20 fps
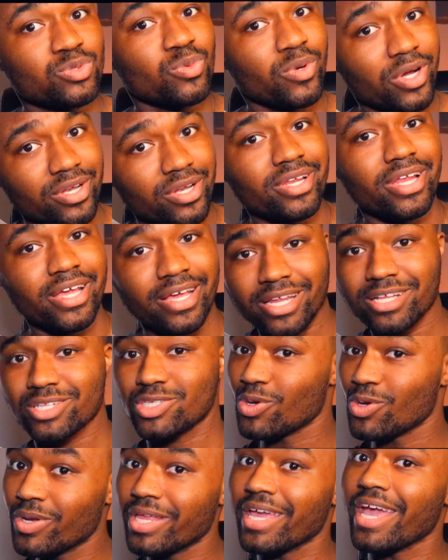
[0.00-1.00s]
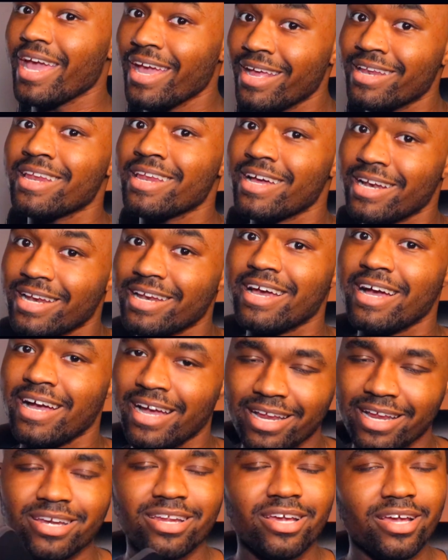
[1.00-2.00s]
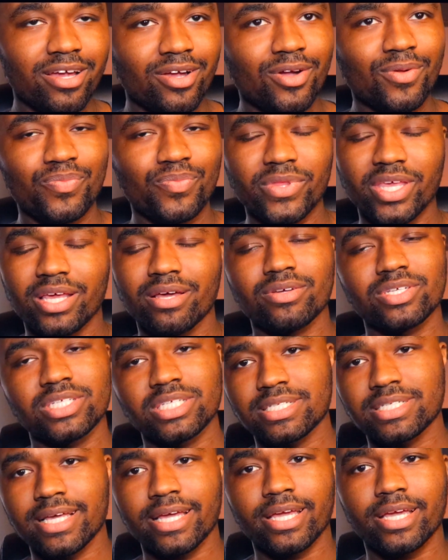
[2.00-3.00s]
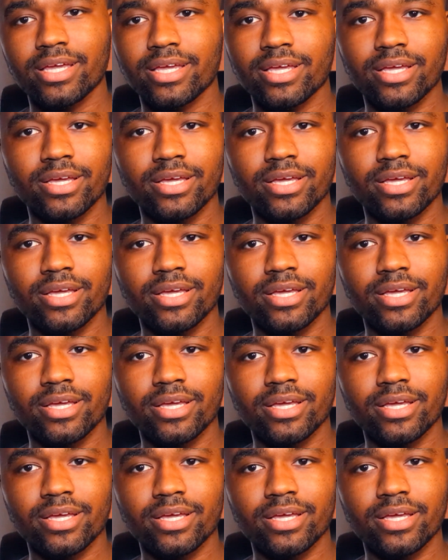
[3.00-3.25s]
one, and it's only $8.99. And I was just like,